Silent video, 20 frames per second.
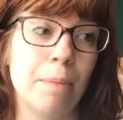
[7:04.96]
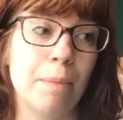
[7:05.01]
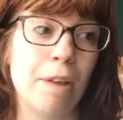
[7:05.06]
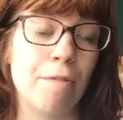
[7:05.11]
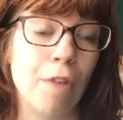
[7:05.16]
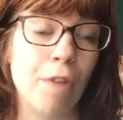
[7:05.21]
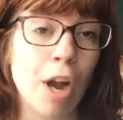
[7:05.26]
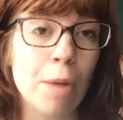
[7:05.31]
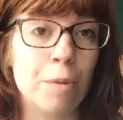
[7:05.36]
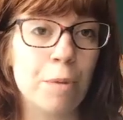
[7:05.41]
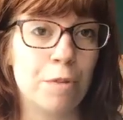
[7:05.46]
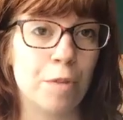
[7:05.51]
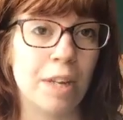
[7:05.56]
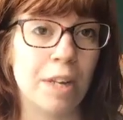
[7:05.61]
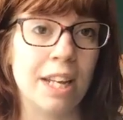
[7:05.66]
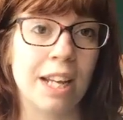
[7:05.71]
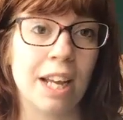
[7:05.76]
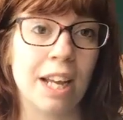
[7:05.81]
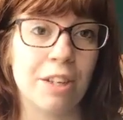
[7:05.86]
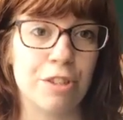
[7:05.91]
if I was
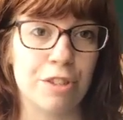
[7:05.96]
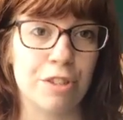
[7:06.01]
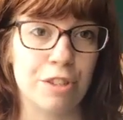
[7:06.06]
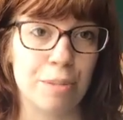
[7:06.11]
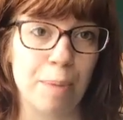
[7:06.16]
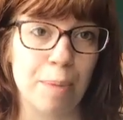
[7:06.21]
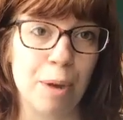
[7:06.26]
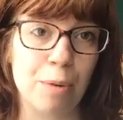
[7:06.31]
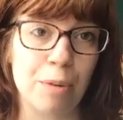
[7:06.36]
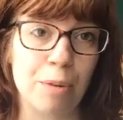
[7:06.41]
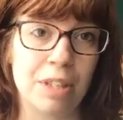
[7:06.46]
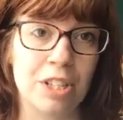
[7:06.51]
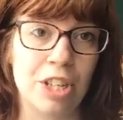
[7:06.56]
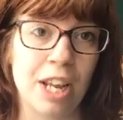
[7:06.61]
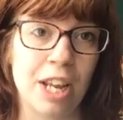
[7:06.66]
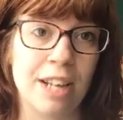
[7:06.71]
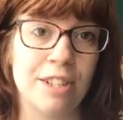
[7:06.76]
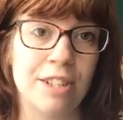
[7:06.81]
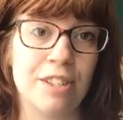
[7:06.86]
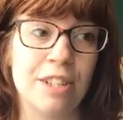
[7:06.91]
feeling anxious about all the
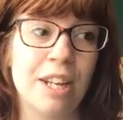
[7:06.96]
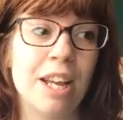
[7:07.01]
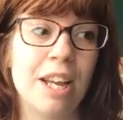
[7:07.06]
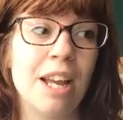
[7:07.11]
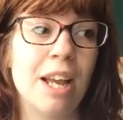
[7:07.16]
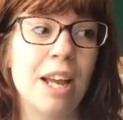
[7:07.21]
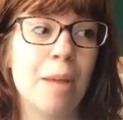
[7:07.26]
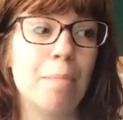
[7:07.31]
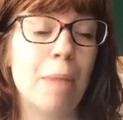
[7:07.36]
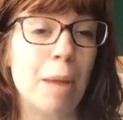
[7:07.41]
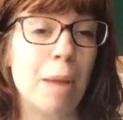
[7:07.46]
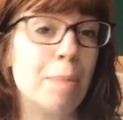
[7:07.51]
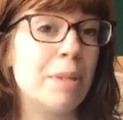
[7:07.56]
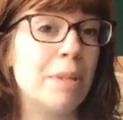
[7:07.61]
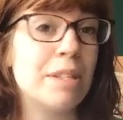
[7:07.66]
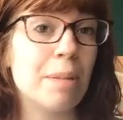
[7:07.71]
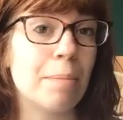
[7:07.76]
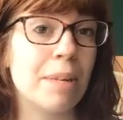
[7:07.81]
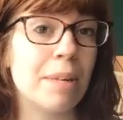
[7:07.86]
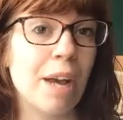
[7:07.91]
change, maybe
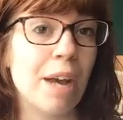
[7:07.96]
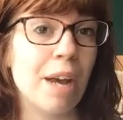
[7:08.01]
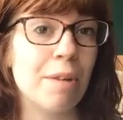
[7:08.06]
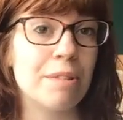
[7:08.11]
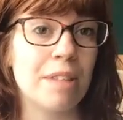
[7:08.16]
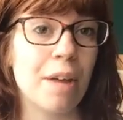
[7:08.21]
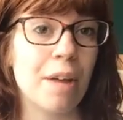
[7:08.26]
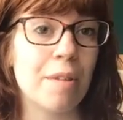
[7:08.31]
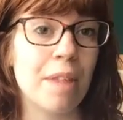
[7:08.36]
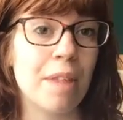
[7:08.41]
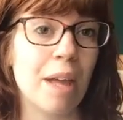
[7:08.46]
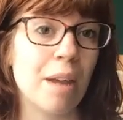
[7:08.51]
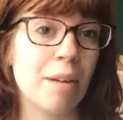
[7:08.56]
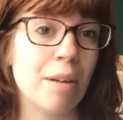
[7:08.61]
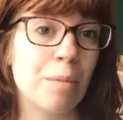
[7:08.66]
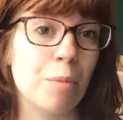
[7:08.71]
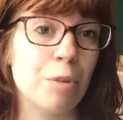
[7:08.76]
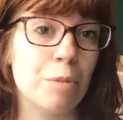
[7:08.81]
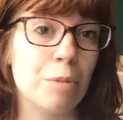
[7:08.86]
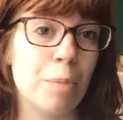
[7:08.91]
somebody else out there
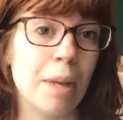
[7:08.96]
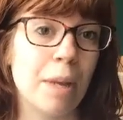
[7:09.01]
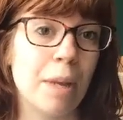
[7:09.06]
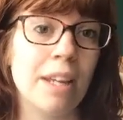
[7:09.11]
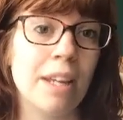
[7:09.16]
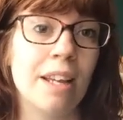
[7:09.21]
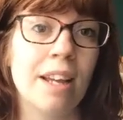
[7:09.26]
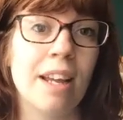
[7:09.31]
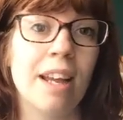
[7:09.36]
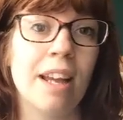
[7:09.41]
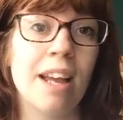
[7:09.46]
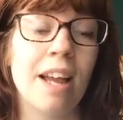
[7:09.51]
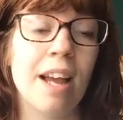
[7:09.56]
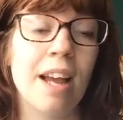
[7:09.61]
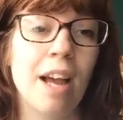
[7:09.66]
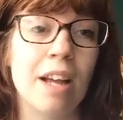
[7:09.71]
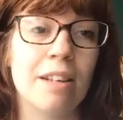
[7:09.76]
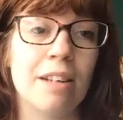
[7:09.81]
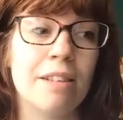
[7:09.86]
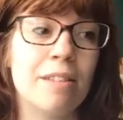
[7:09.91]
would be.
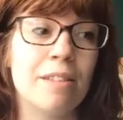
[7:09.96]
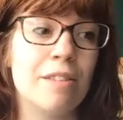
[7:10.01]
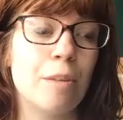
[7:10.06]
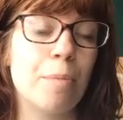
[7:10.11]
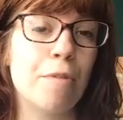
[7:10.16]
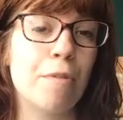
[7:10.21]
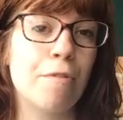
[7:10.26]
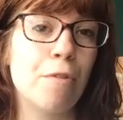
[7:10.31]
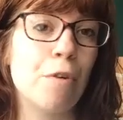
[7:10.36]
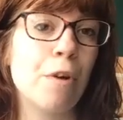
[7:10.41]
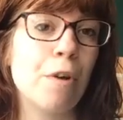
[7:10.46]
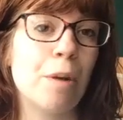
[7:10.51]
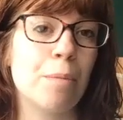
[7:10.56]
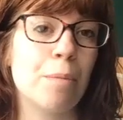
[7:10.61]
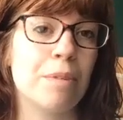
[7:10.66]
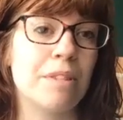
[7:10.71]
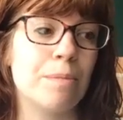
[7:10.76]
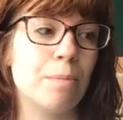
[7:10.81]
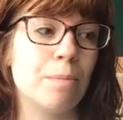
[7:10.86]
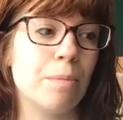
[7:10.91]
And so before it
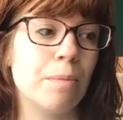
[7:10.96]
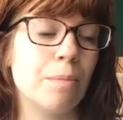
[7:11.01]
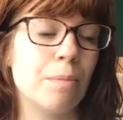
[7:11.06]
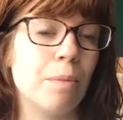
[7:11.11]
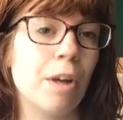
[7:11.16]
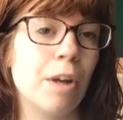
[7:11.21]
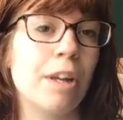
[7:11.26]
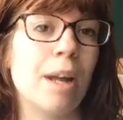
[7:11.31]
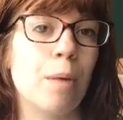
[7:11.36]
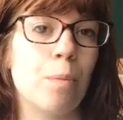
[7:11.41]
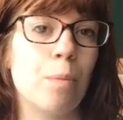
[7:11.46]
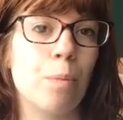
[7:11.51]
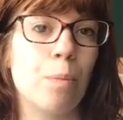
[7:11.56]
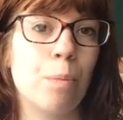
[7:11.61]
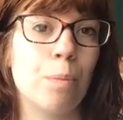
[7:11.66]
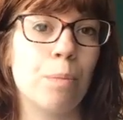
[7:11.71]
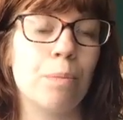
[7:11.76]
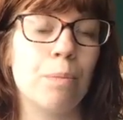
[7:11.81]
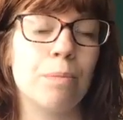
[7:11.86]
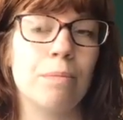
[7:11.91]
was, okay,
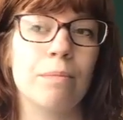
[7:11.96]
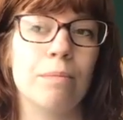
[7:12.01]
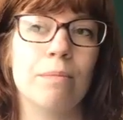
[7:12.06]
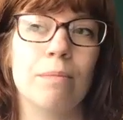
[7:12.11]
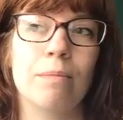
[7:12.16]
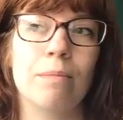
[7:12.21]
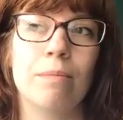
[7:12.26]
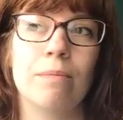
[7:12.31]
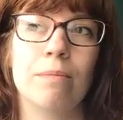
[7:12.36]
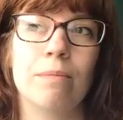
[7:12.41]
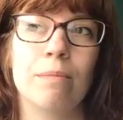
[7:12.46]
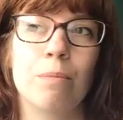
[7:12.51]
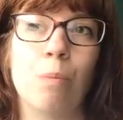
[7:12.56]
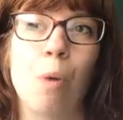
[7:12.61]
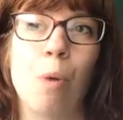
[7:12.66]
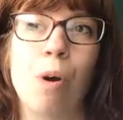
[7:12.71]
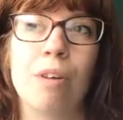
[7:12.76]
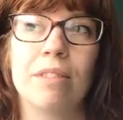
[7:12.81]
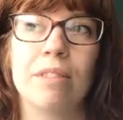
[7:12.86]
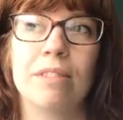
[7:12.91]

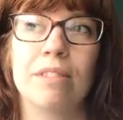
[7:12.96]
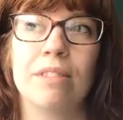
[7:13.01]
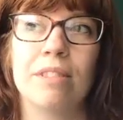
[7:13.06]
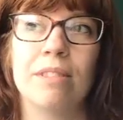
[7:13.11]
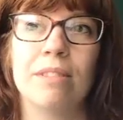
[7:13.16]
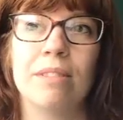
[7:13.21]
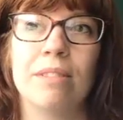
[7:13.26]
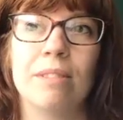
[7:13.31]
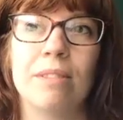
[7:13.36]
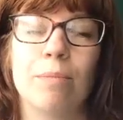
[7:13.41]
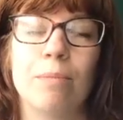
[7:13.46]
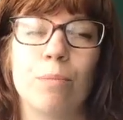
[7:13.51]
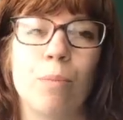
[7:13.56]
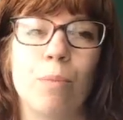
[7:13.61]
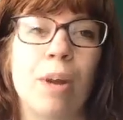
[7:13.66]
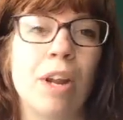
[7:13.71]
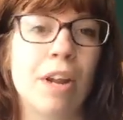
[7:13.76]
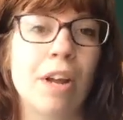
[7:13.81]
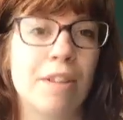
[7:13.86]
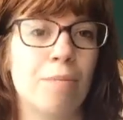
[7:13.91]
what,
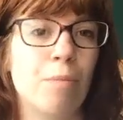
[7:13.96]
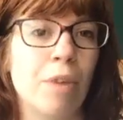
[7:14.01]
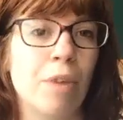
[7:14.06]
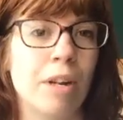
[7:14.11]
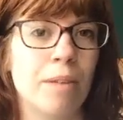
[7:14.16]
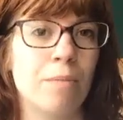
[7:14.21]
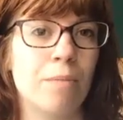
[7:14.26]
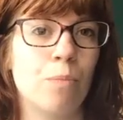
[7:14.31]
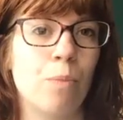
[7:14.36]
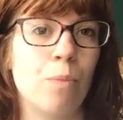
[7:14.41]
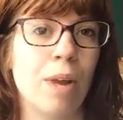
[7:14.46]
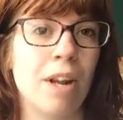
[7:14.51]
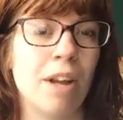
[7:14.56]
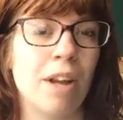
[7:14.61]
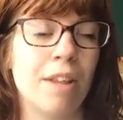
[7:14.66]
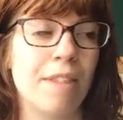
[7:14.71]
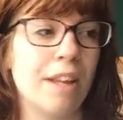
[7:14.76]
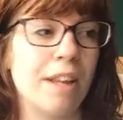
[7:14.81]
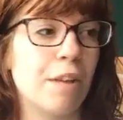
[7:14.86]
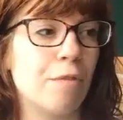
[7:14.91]
when
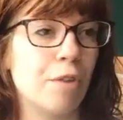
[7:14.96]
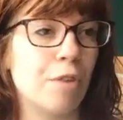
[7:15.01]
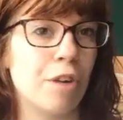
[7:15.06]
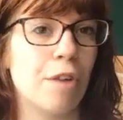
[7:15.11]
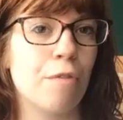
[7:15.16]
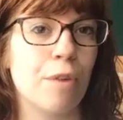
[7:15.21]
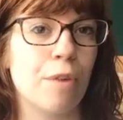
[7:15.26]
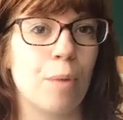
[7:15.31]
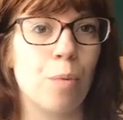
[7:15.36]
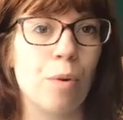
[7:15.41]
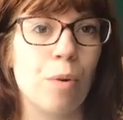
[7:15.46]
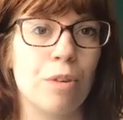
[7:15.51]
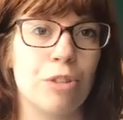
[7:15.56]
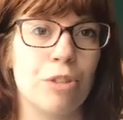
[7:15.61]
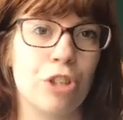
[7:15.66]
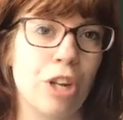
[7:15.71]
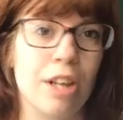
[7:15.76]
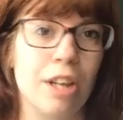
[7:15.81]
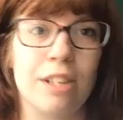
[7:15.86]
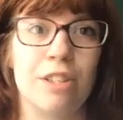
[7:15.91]
I think of recovery, what
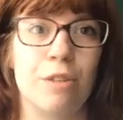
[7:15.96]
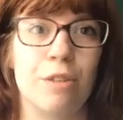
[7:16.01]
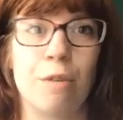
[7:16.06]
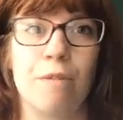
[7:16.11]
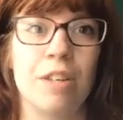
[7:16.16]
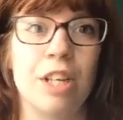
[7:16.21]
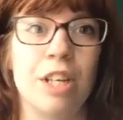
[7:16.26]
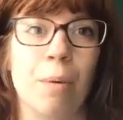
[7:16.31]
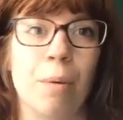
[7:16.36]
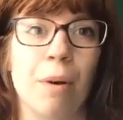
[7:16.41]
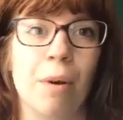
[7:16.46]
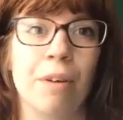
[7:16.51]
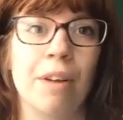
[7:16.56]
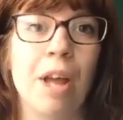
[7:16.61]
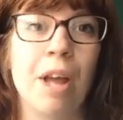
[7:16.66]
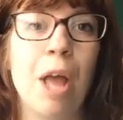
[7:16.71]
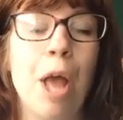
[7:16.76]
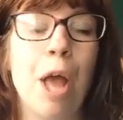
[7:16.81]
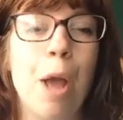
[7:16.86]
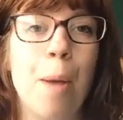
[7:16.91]
should I do a video on?
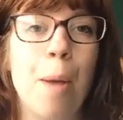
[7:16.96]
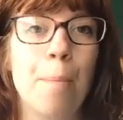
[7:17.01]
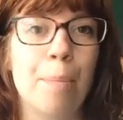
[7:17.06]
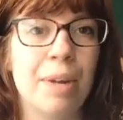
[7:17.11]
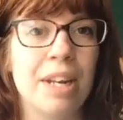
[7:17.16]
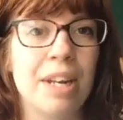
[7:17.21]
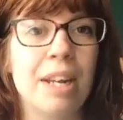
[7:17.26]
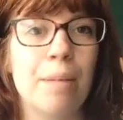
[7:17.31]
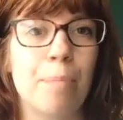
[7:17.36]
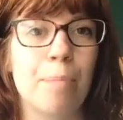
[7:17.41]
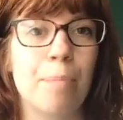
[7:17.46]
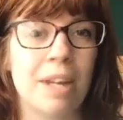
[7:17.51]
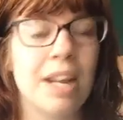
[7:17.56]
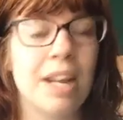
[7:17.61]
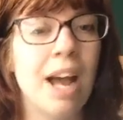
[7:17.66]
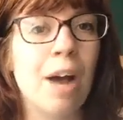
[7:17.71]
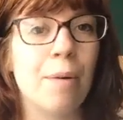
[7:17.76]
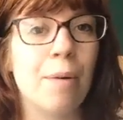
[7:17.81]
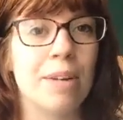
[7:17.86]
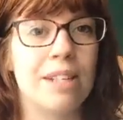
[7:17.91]
But
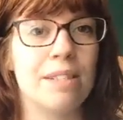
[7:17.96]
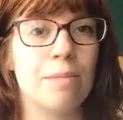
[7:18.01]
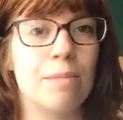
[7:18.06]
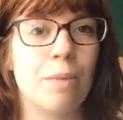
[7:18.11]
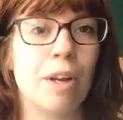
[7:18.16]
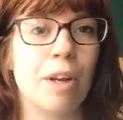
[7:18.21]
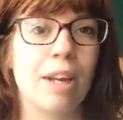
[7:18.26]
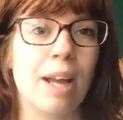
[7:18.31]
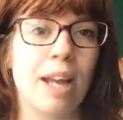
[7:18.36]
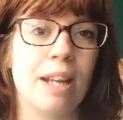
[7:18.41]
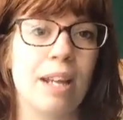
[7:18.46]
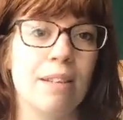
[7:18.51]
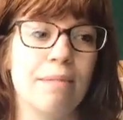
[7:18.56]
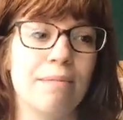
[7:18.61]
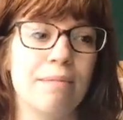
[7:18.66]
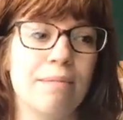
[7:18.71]
now it's, okay,